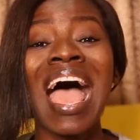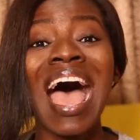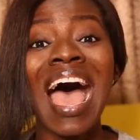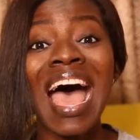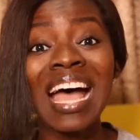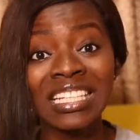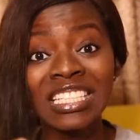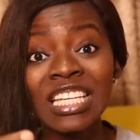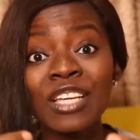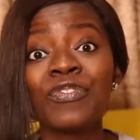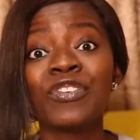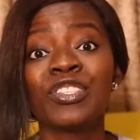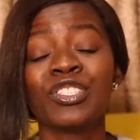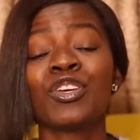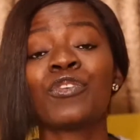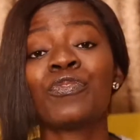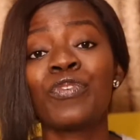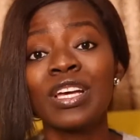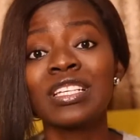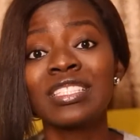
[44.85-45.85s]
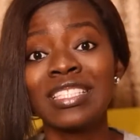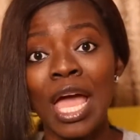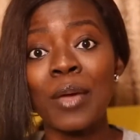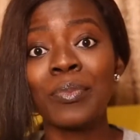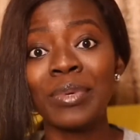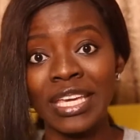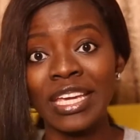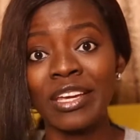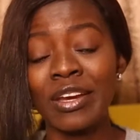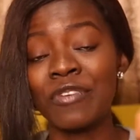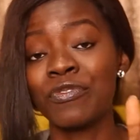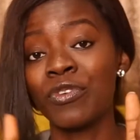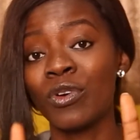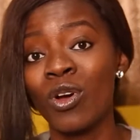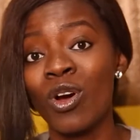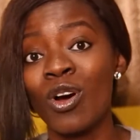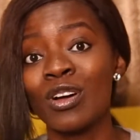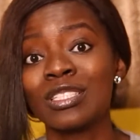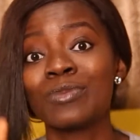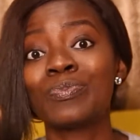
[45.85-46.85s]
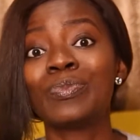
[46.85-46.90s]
And if it's your first time here, I forgot,